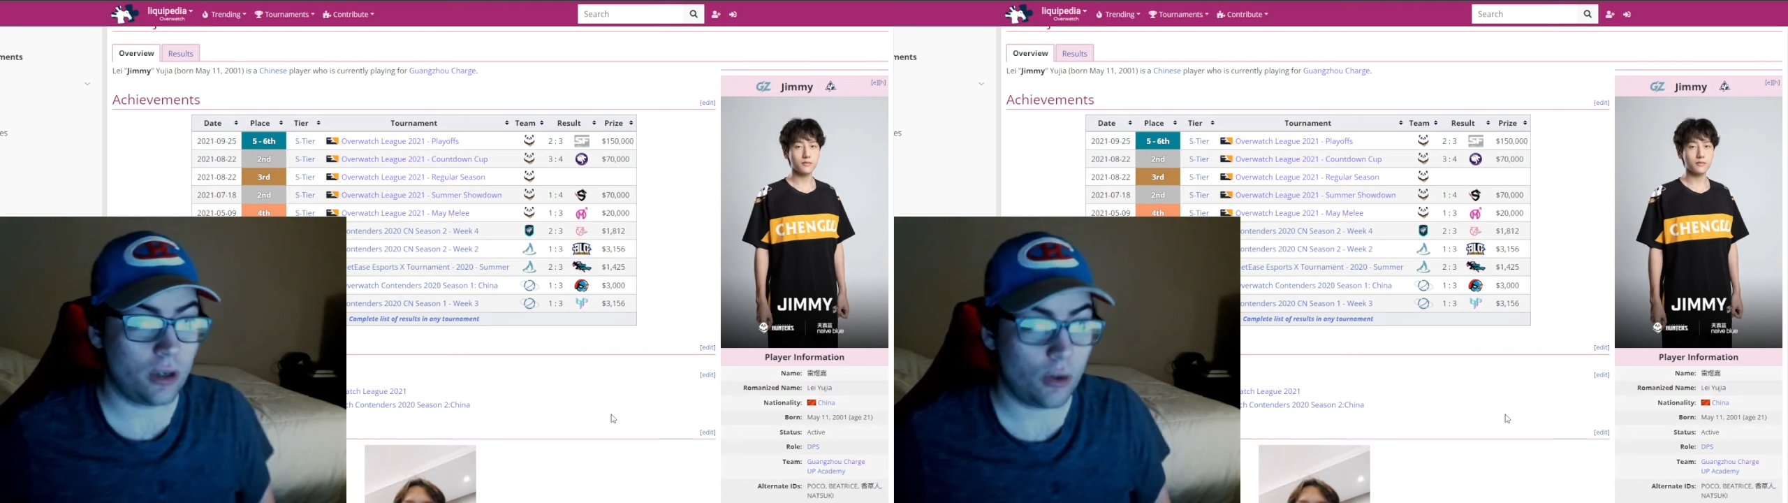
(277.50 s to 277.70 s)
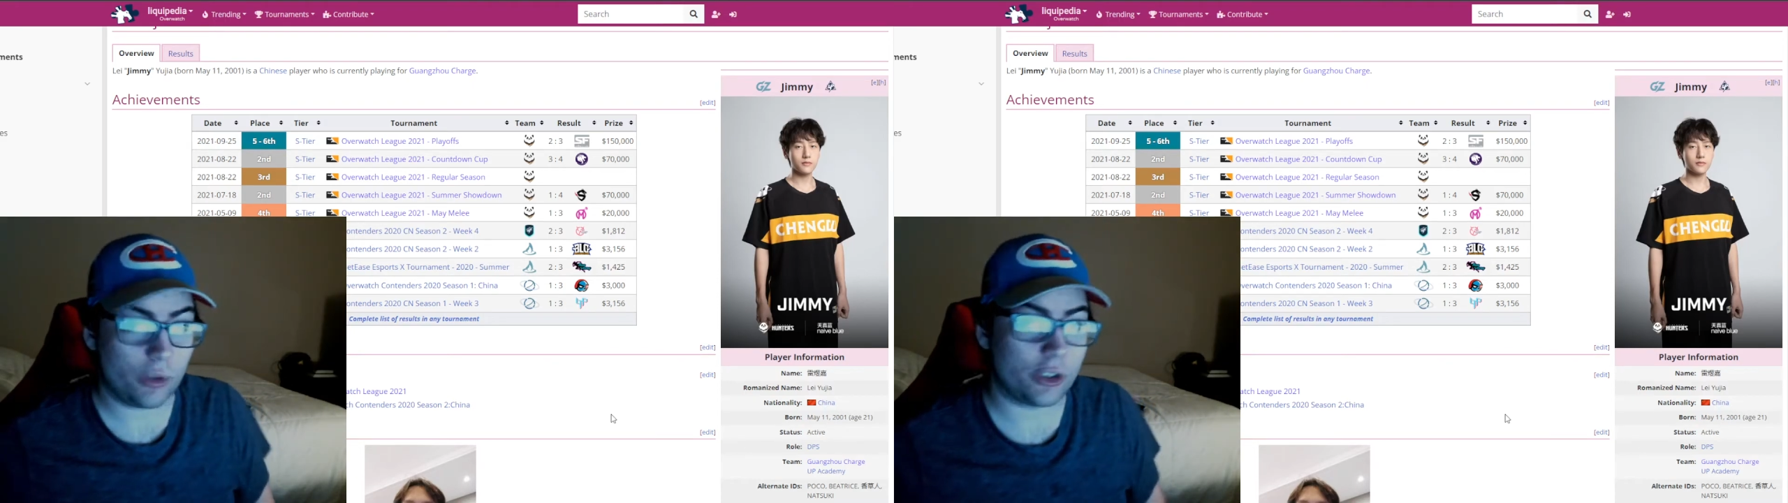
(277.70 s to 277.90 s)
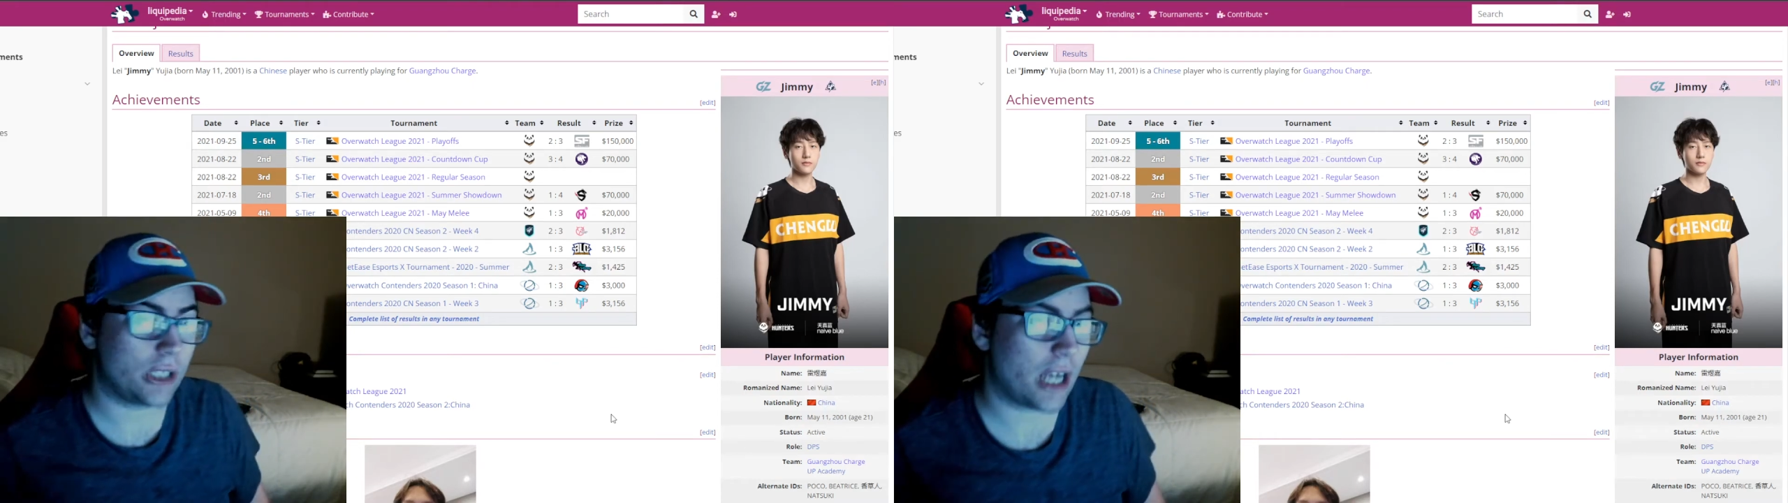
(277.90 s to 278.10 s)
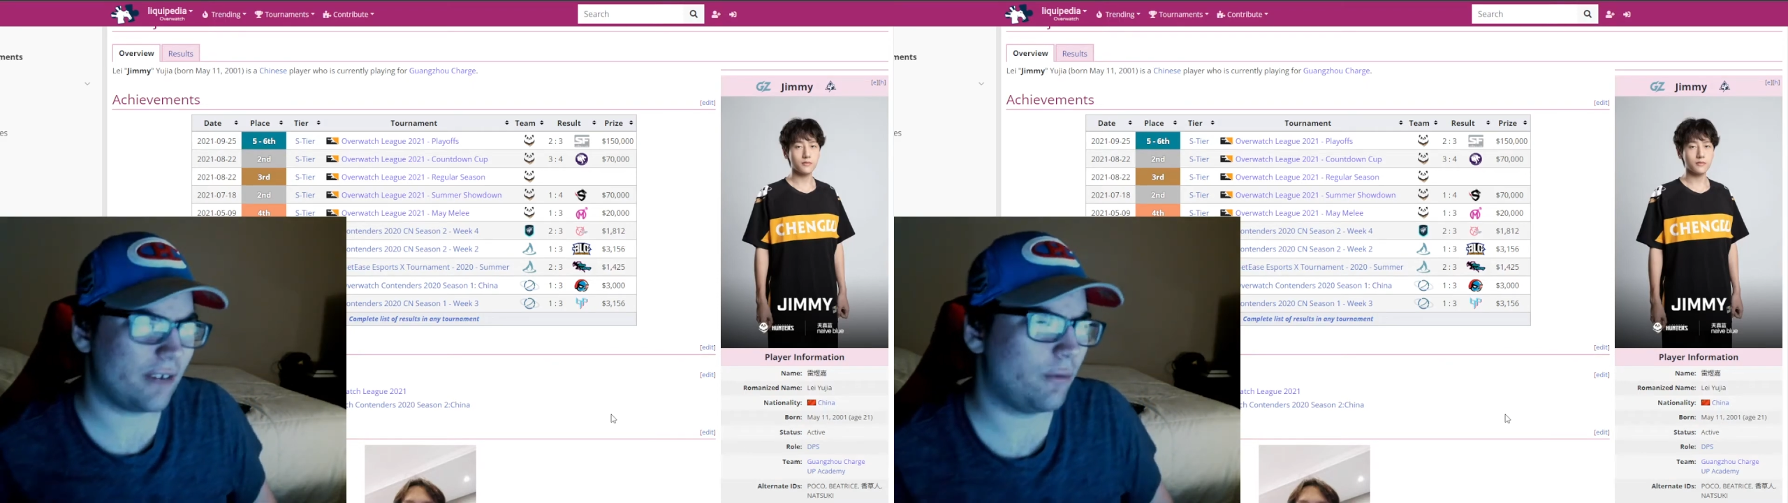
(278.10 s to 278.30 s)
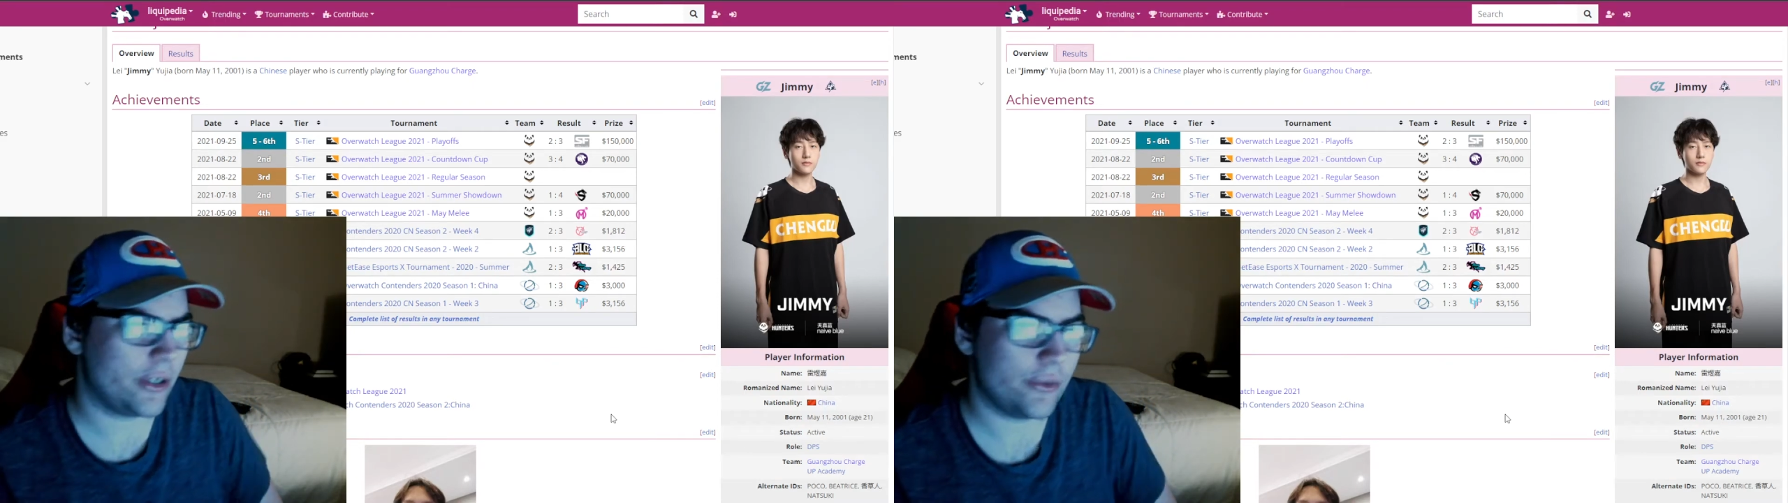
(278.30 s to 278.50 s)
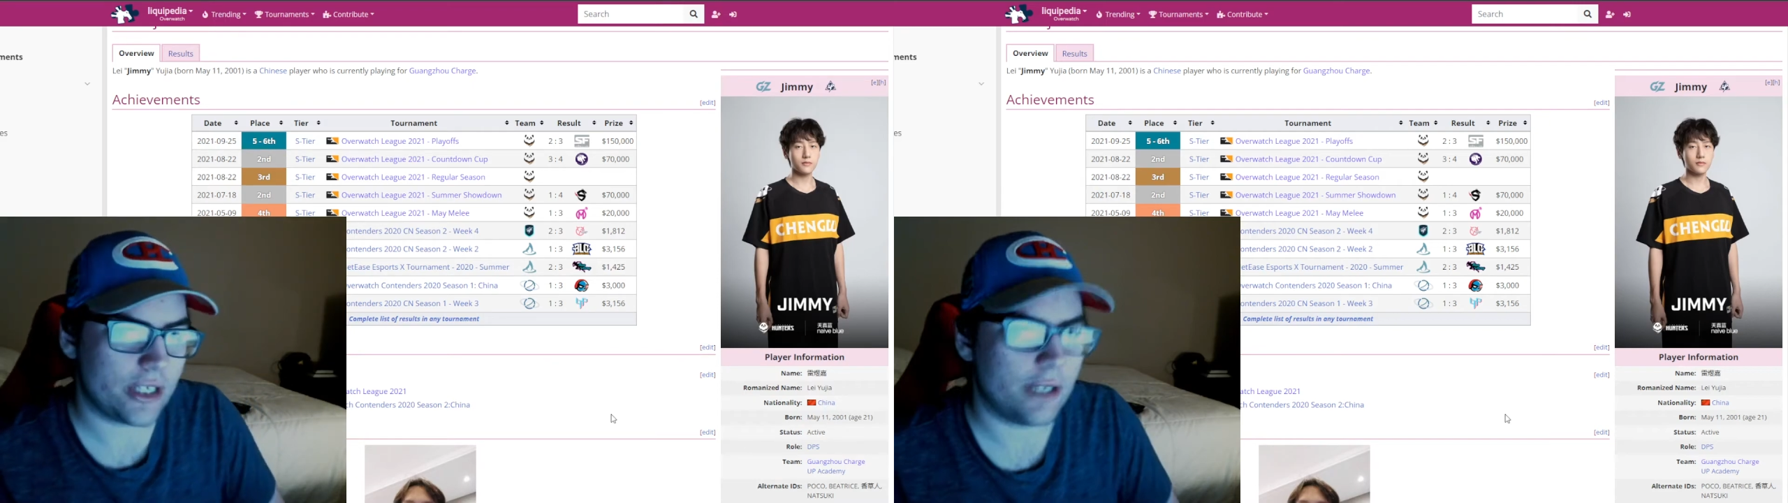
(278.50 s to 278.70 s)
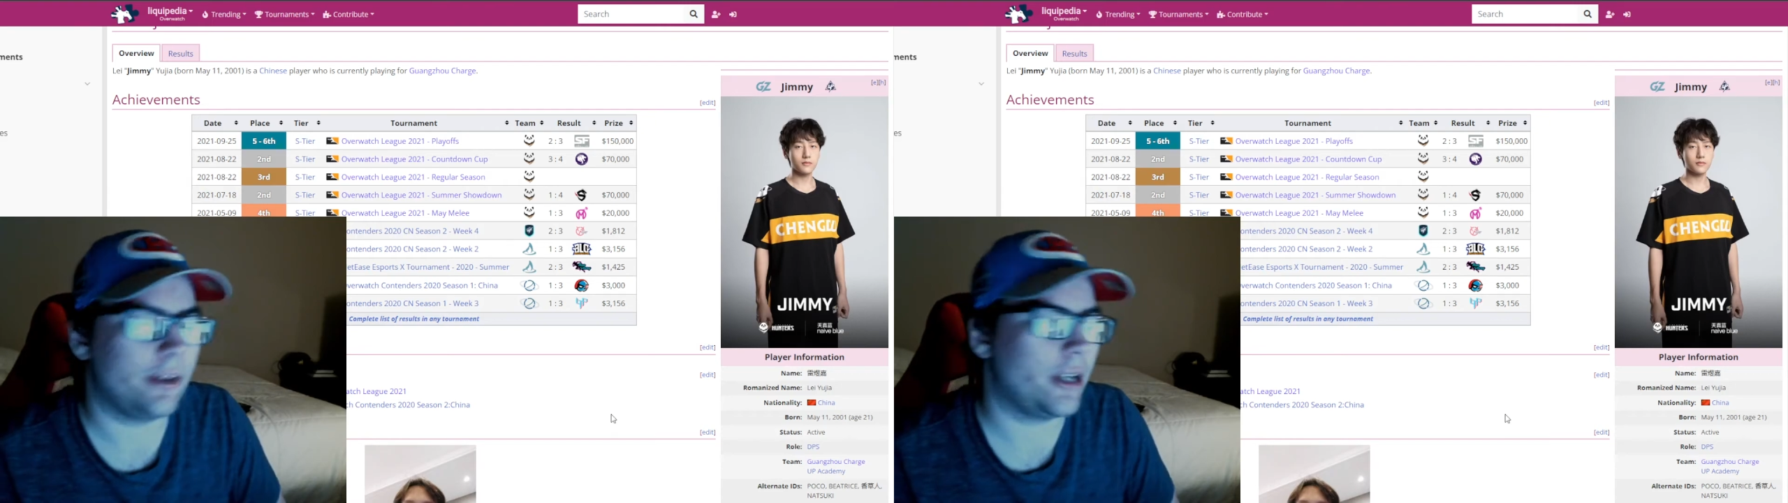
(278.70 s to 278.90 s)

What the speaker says: which is kind of what you need when